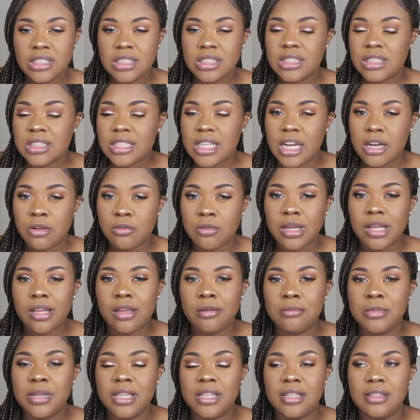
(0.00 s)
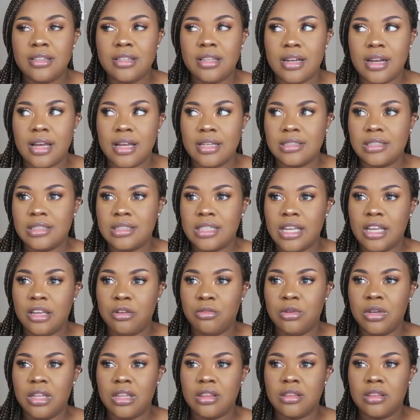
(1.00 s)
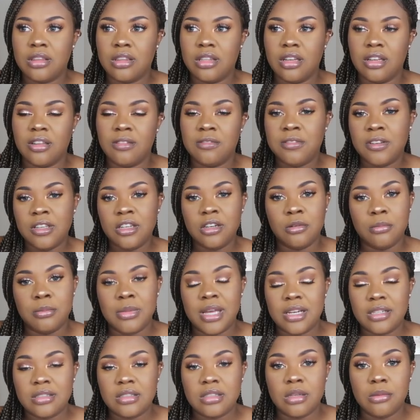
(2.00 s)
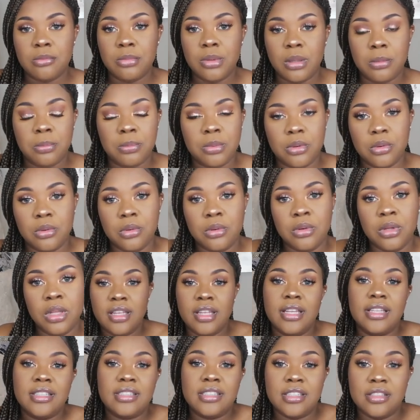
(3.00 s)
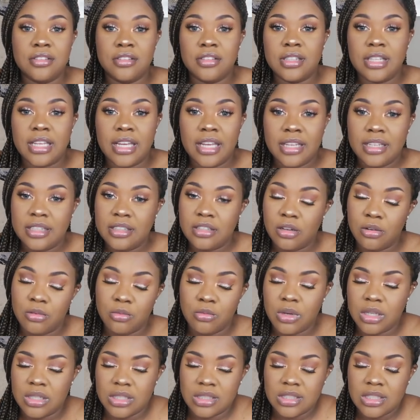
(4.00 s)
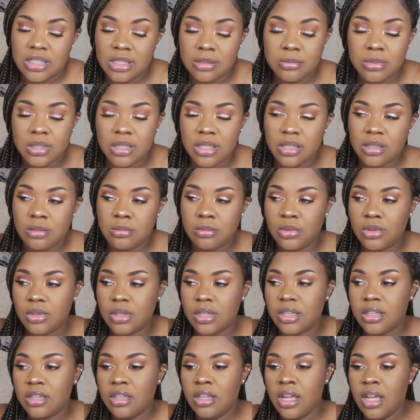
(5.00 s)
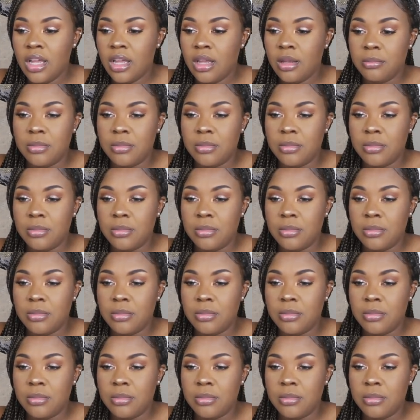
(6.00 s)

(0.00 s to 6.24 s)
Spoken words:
She just kind of recommended that I stay with the fetal medicine people until they don't want to see me anymore,